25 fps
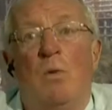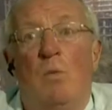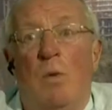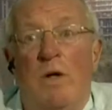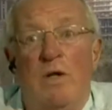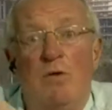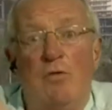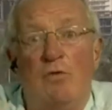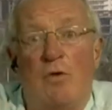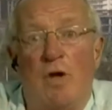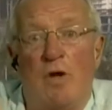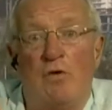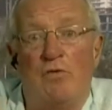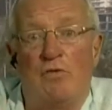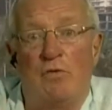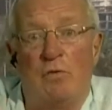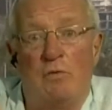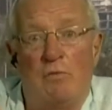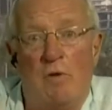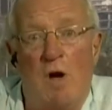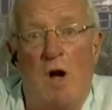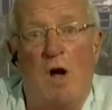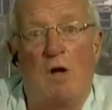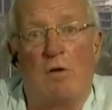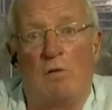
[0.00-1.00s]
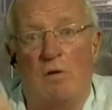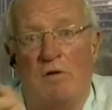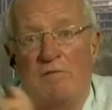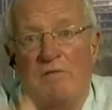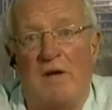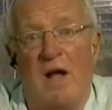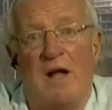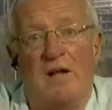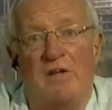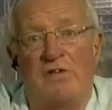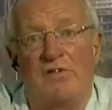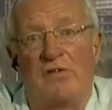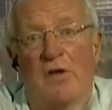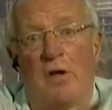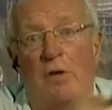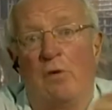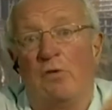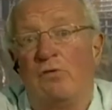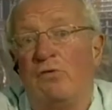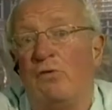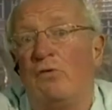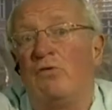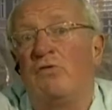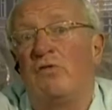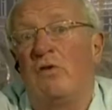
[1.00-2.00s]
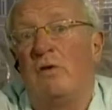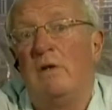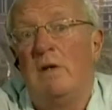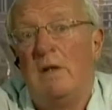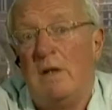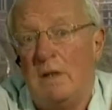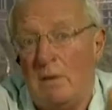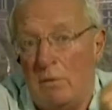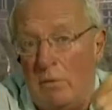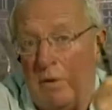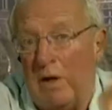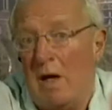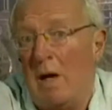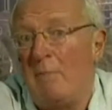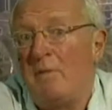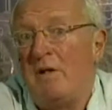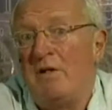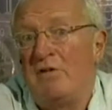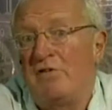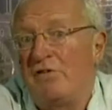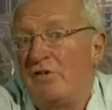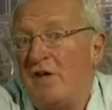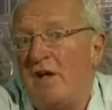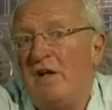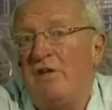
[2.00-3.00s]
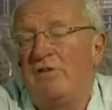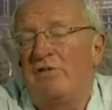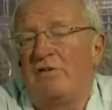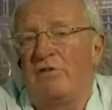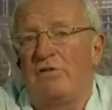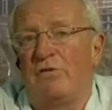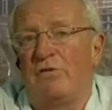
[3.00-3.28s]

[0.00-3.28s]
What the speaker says: When you go to Iraq or Afghanistan, or when I'm in the States